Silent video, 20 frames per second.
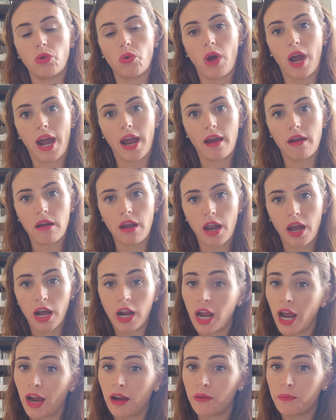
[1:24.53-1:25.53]

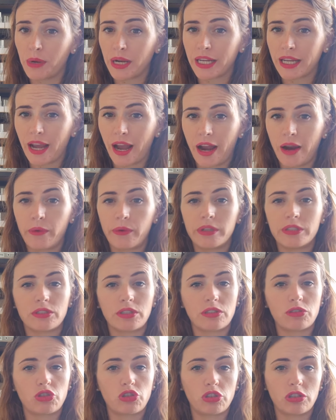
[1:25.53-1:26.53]
how many hours
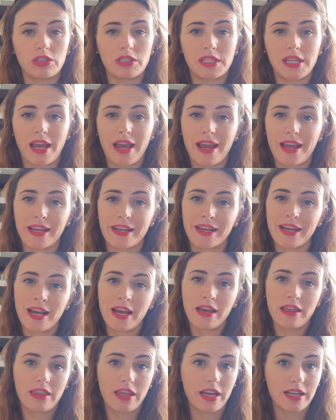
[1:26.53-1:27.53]
it should take,
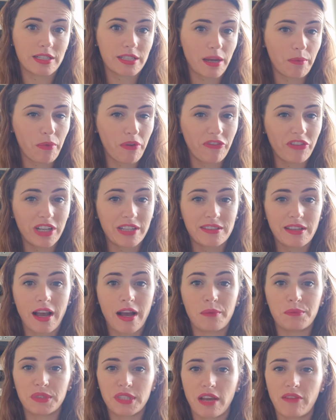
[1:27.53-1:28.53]
the type of
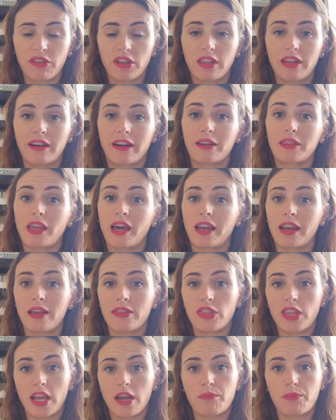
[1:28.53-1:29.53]
exams, everything like that.
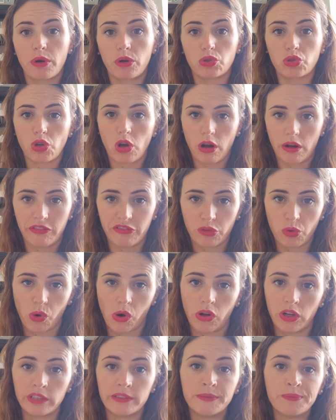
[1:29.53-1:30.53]
And they approach
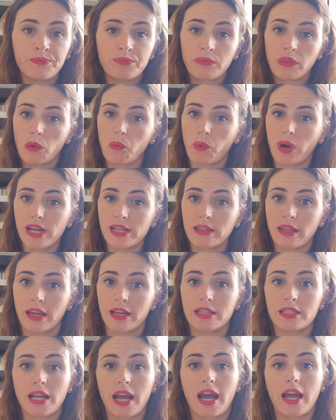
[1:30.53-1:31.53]
Ofqual with
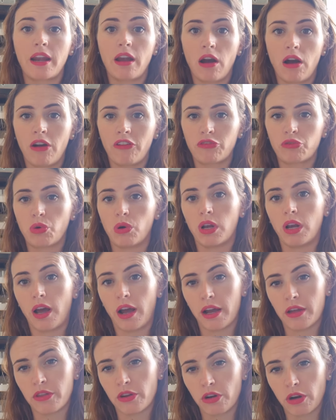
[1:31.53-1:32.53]
it, and Ofqual
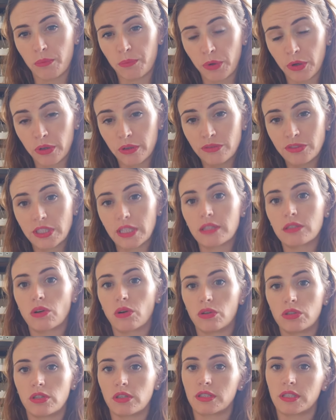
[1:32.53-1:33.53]
either approves it
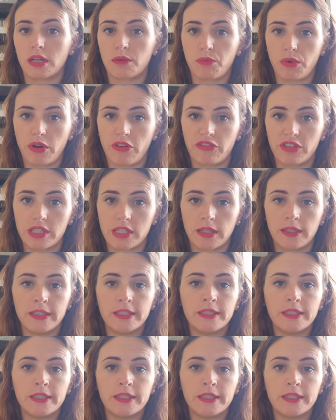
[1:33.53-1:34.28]
or doesn't approve it.